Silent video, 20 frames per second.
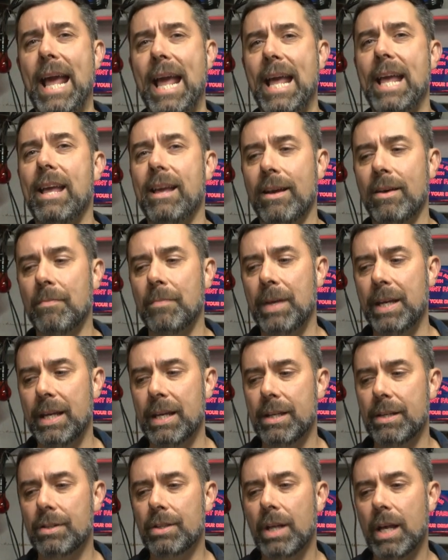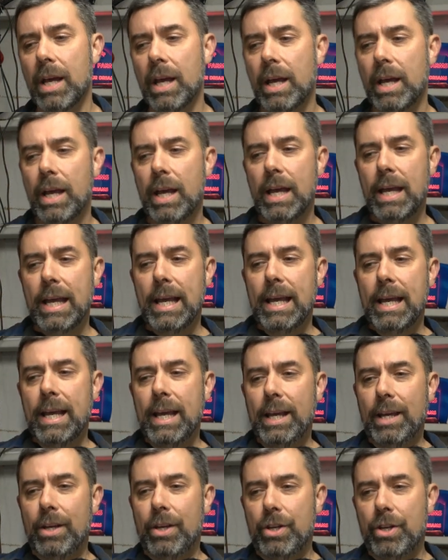AM is
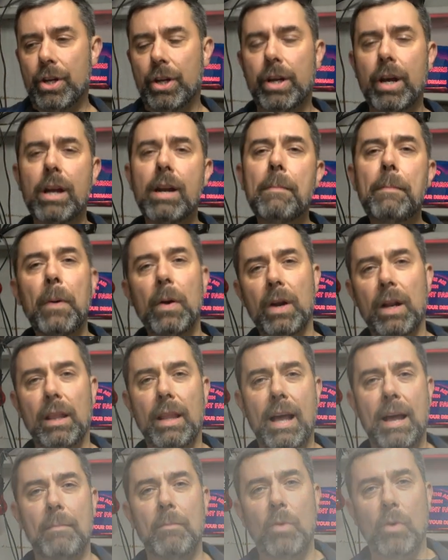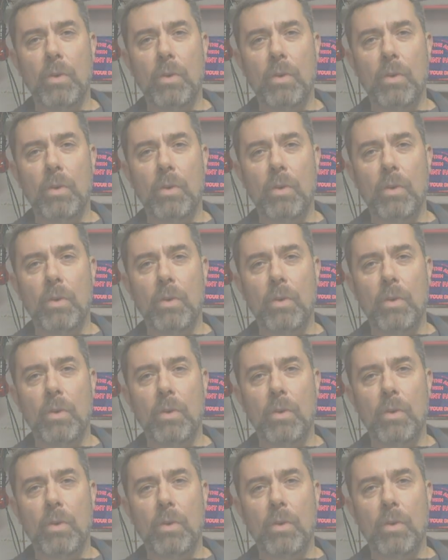you're going to put a lot